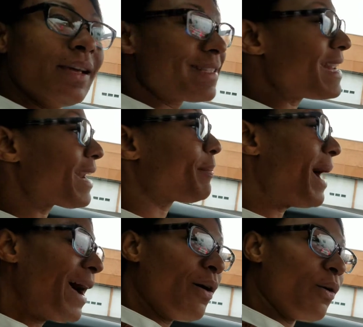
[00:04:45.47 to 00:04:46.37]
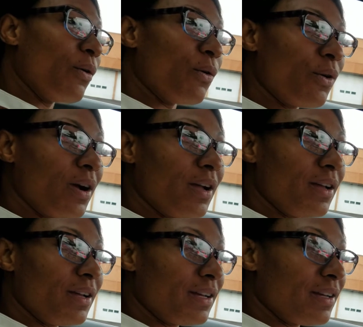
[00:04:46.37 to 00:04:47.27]
It's not a pothole.
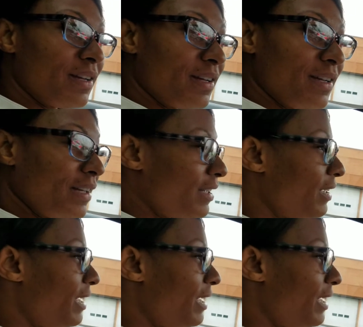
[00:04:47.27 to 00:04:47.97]
I knew that.